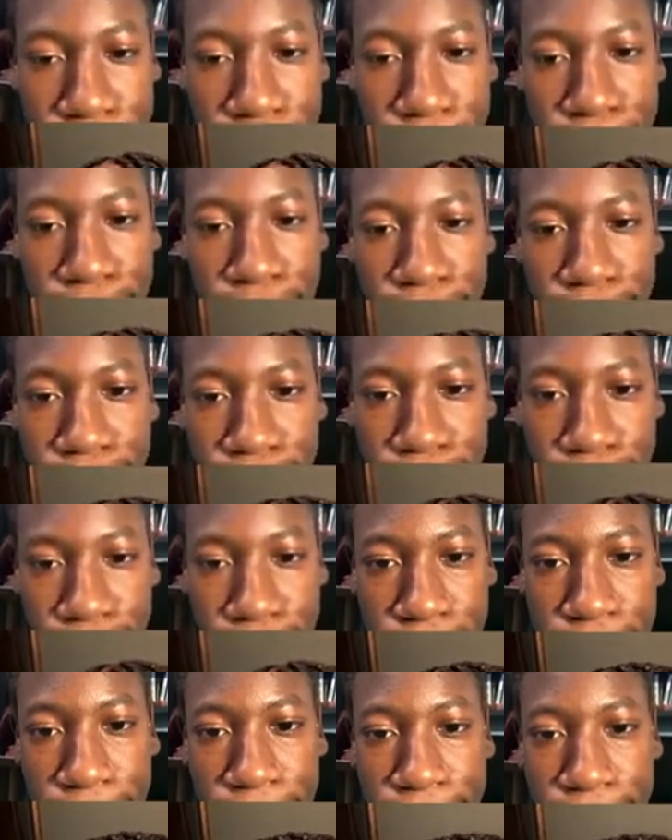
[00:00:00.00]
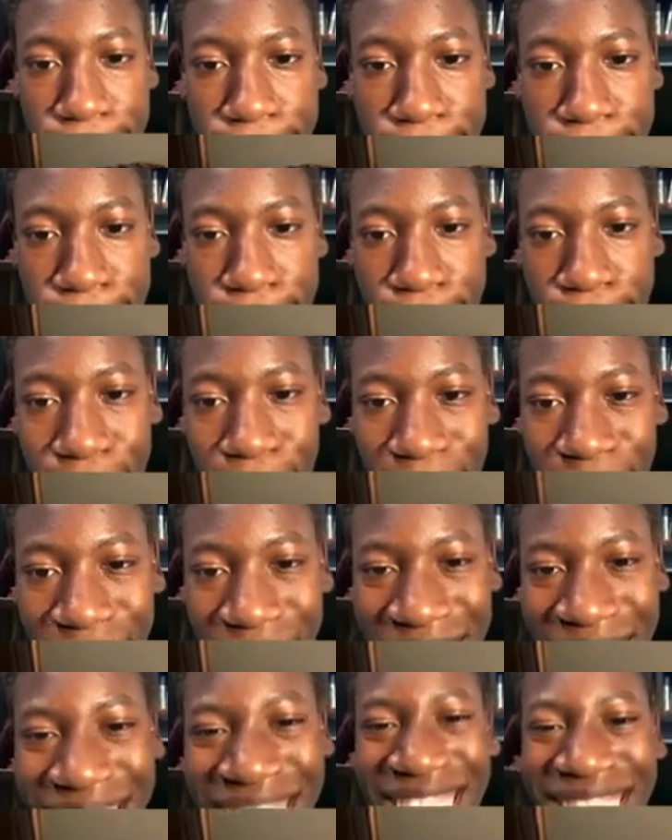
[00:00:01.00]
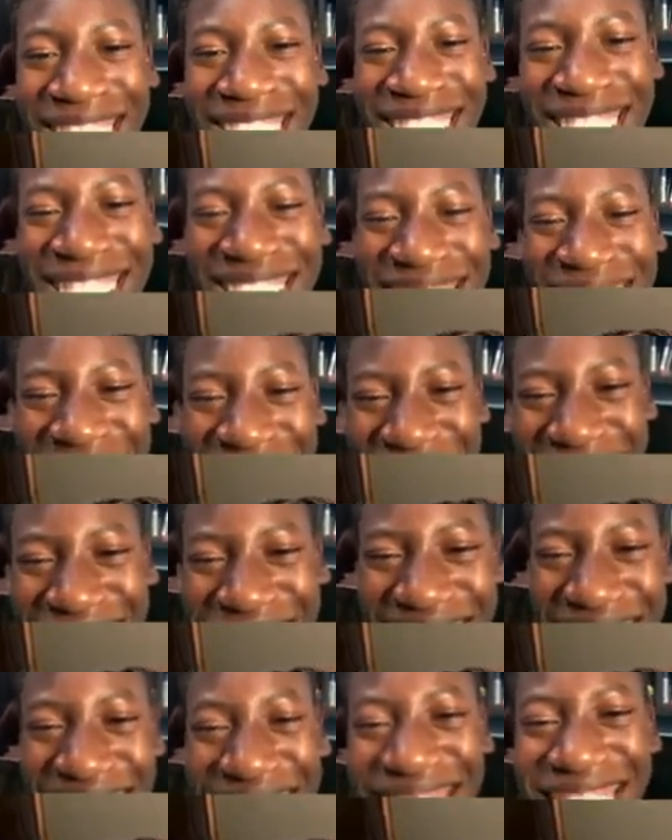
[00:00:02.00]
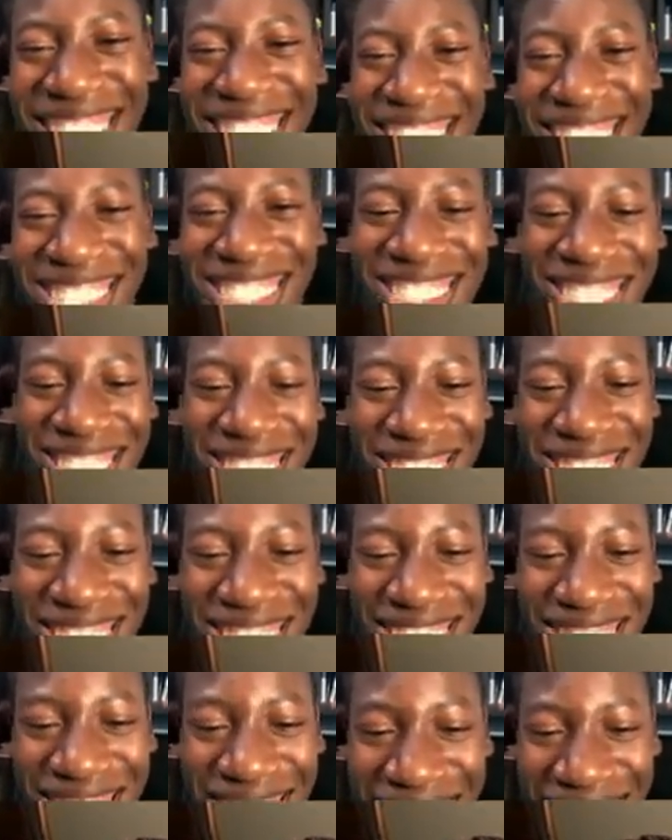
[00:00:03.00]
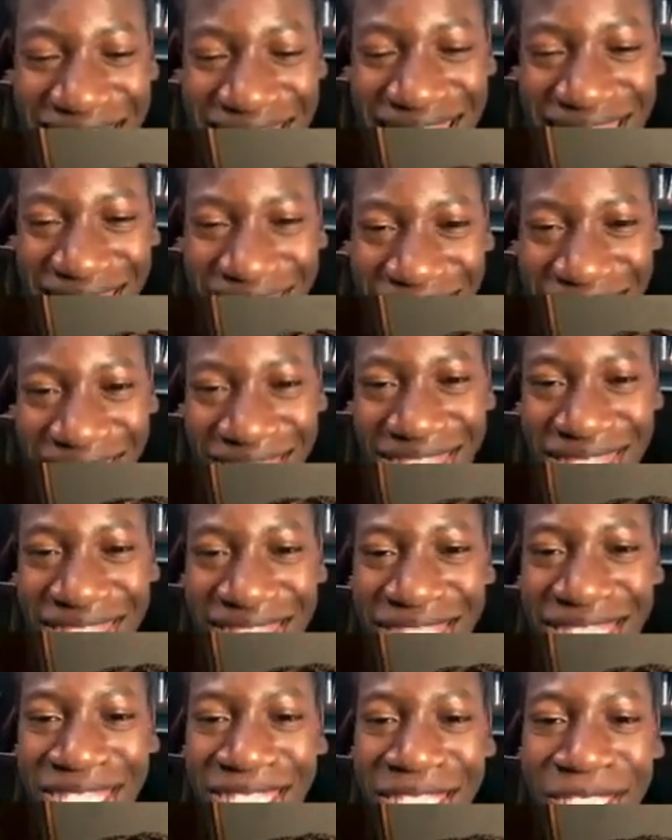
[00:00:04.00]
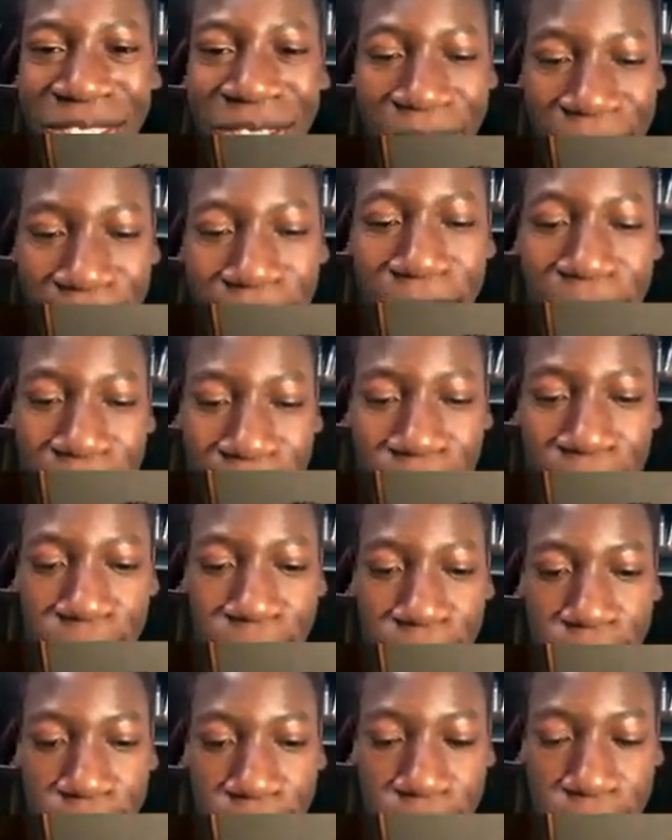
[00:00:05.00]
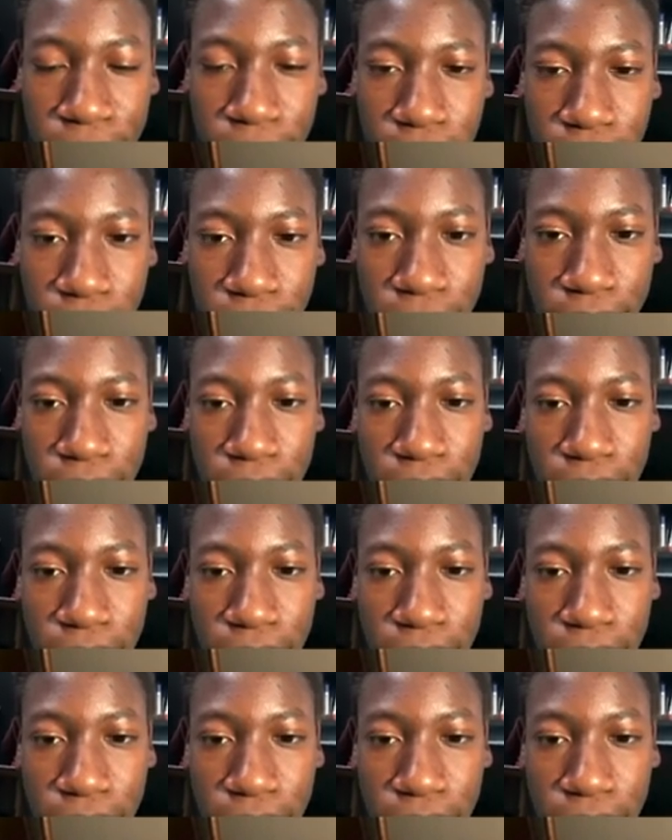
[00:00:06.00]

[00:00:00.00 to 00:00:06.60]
like literally a baby brother to me, and and I care about Kayla, and